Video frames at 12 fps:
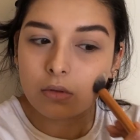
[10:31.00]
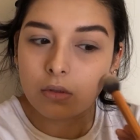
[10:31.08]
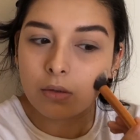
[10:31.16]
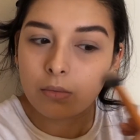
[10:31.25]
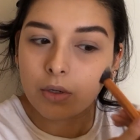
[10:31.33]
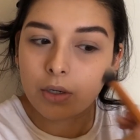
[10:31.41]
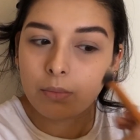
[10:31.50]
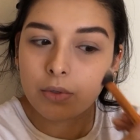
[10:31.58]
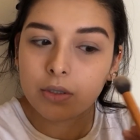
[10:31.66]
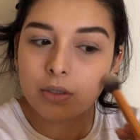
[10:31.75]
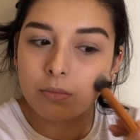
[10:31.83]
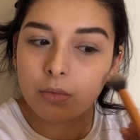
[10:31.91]
And where I
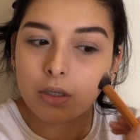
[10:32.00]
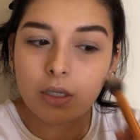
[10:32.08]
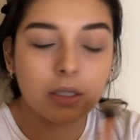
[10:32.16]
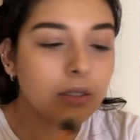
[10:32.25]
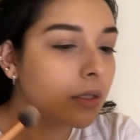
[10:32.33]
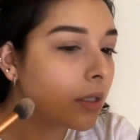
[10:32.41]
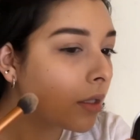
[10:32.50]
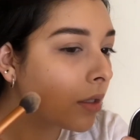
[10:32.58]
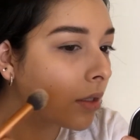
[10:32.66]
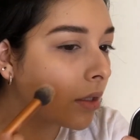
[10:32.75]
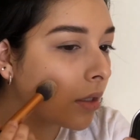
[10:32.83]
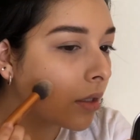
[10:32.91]
put some of the
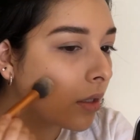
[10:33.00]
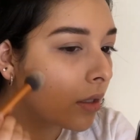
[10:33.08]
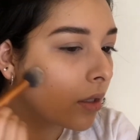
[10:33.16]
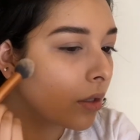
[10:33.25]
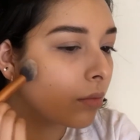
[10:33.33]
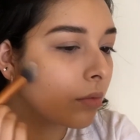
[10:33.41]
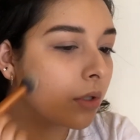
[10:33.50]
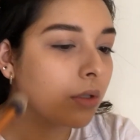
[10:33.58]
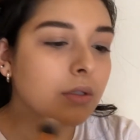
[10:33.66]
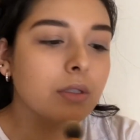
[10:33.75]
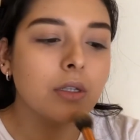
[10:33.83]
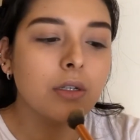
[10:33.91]
concealer, I'm gonna
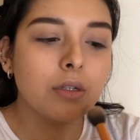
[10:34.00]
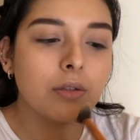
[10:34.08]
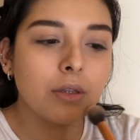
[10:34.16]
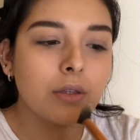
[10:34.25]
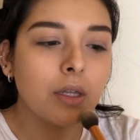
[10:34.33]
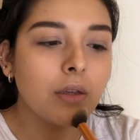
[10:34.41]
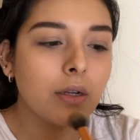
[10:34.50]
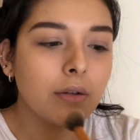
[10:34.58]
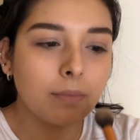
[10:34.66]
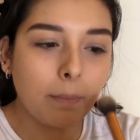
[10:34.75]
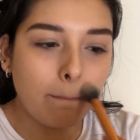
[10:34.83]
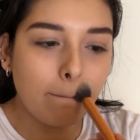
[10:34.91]
set it there
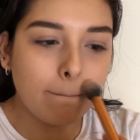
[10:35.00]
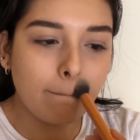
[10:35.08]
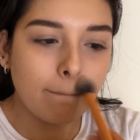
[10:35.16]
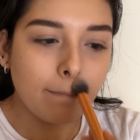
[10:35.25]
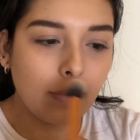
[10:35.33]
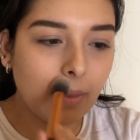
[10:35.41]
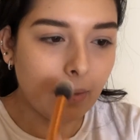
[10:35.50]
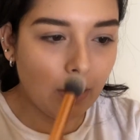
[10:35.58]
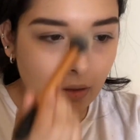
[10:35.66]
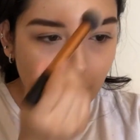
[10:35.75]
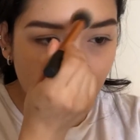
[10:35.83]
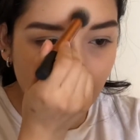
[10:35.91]

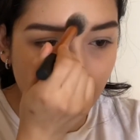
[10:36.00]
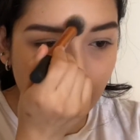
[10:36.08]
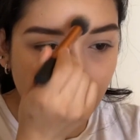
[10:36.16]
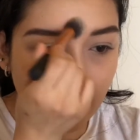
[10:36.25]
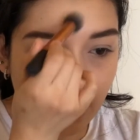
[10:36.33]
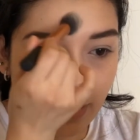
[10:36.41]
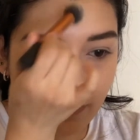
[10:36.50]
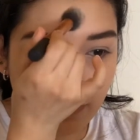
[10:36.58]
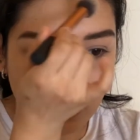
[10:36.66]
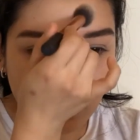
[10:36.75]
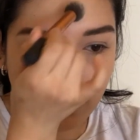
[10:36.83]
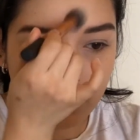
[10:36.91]
with what I have
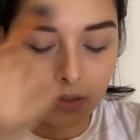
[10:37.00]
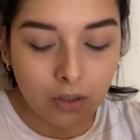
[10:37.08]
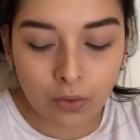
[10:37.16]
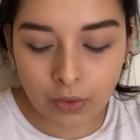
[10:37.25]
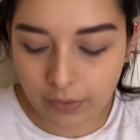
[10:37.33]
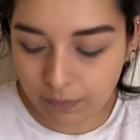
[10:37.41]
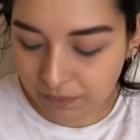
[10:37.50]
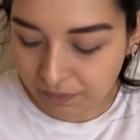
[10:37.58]
left. Okay.